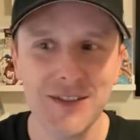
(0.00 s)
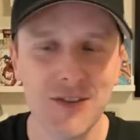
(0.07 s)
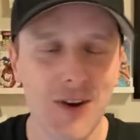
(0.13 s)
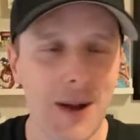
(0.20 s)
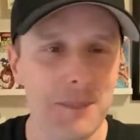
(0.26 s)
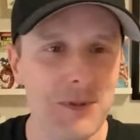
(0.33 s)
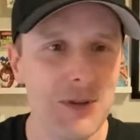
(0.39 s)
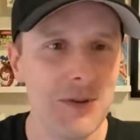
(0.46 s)

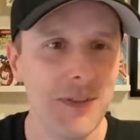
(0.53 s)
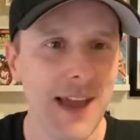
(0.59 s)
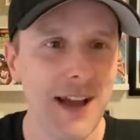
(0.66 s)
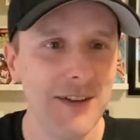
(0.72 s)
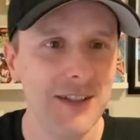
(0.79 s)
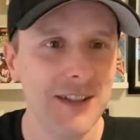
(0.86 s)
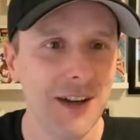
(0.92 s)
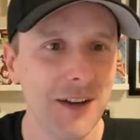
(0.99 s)
Drop
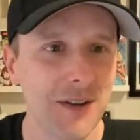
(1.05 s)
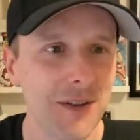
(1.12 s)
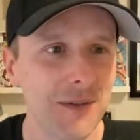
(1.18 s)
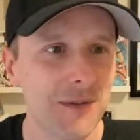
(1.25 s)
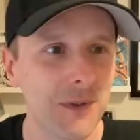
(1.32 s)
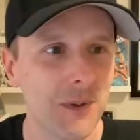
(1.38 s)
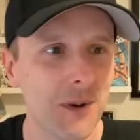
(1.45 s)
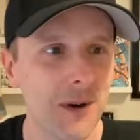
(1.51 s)
2000 under the
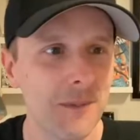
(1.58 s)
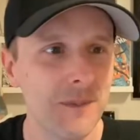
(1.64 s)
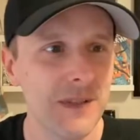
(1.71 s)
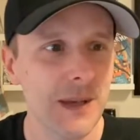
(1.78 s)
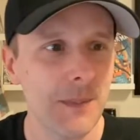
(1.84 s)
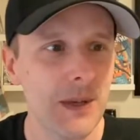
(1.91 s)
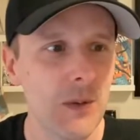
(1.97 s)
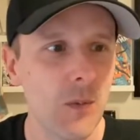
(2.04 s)
floor. If
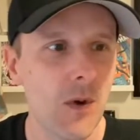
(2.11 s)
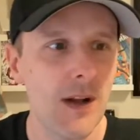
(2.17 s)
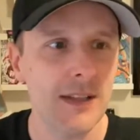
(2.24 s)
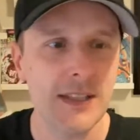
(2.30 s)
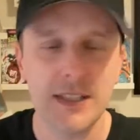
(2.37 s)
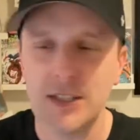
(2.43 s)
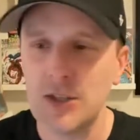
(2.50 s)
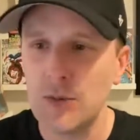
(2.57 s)
somebody
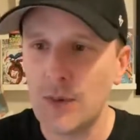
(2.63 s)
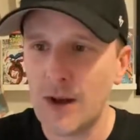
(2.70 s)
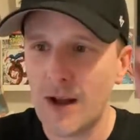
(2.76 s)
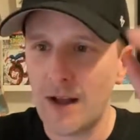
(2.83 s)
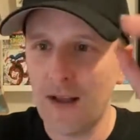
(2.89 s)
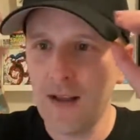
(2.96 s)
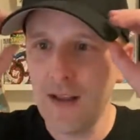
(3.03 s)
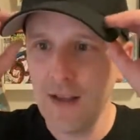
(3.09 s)
wants to
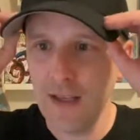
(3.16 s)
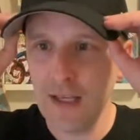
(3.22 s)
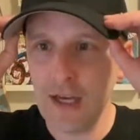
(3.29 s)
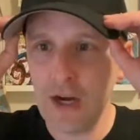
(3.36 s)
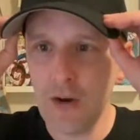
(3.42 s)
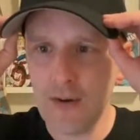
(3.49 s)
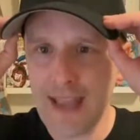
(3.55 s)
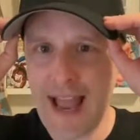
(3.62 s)
uh, you
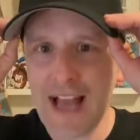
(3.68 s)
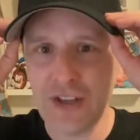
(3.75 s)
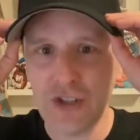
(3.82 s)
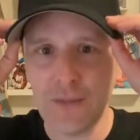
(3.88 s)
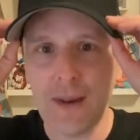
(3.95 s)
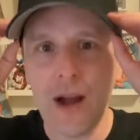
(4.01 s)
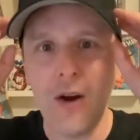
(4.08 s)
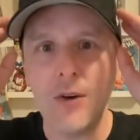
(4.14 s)
know, cash
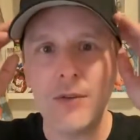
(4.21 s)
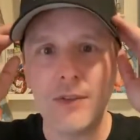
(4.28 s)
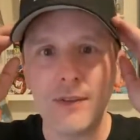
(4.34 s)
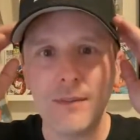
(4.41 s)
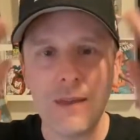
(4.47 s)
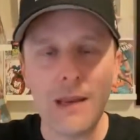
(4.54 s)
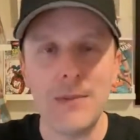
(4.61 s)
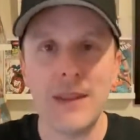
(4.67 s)
them out.
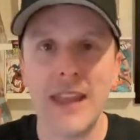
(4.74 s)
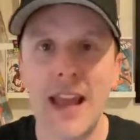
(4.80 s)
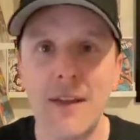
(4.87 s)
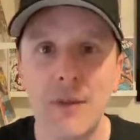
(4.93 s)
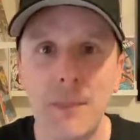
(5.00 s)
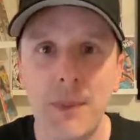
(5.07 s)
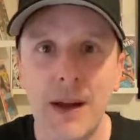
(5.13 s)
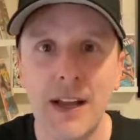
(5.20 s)
Maybe they
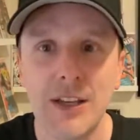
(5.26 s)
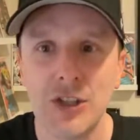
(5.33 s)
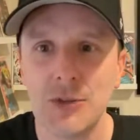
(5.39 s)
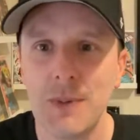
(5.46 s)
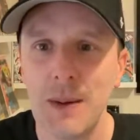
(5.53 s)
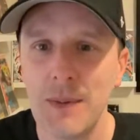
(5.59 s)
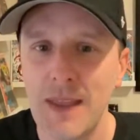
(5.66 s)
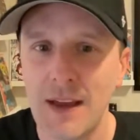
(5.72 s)
have a
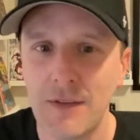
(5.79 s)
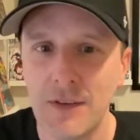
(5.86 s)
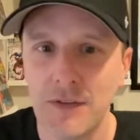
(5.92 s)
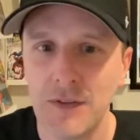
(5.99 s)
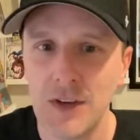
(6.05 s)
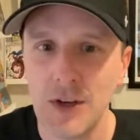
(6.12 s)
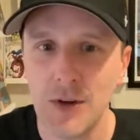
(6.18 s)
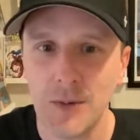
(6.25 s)
bunch, maybe they have a
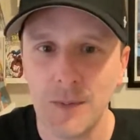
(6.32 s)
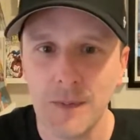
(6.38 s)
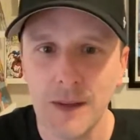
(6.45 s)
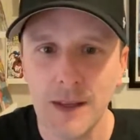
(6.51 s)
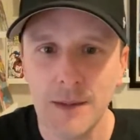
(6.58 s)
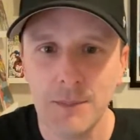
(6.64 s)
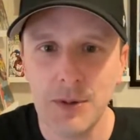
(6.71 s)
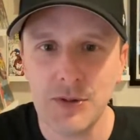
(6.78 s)
few.
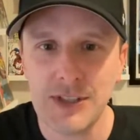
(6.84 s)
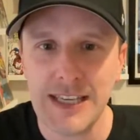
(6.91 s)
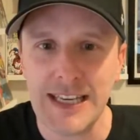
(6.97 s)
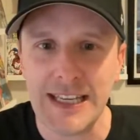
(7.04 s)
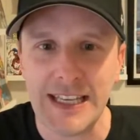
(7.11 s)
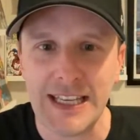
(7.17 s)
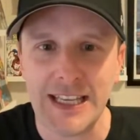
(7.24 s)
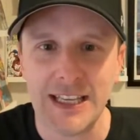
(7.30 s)

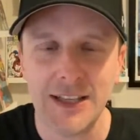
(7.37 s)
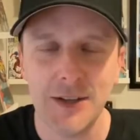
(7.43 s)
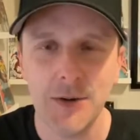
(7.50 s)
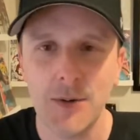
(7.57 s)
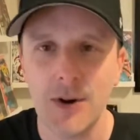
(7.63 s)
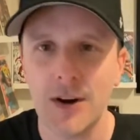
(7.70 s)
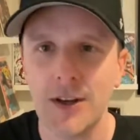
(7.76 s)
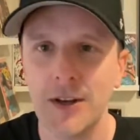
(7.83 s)
Boutini,
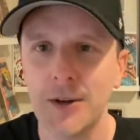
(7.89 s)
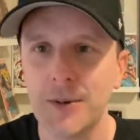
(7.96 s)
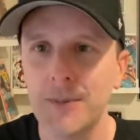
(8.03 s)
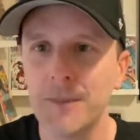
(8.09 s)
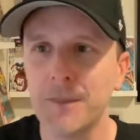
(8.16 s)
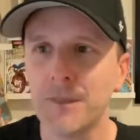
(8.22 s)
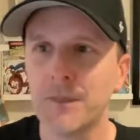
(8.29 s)
who are you?